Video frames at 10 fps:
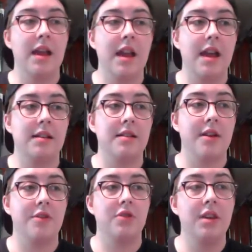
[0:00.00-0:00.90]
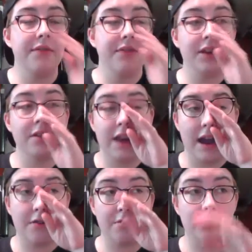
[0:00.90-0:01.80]
and she figured
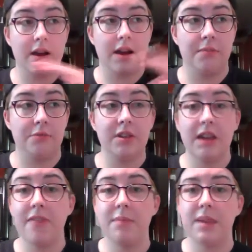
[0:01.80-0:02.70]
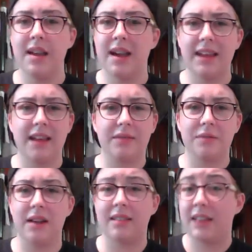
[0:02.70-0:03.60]
out, she gave me, I
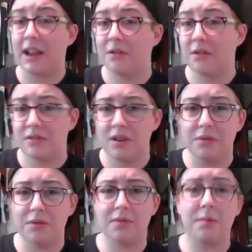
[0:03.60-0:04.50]
guess, a standard dose.